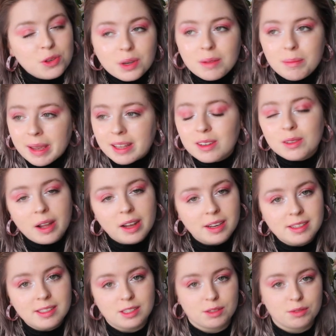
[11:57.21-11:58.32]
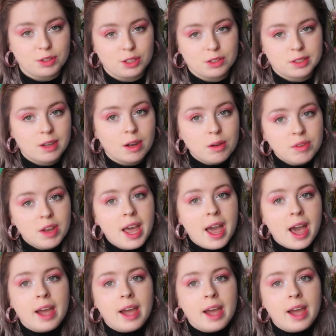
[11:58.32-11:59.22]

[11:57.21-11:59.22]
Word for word: you can make it a lot easier for yourself.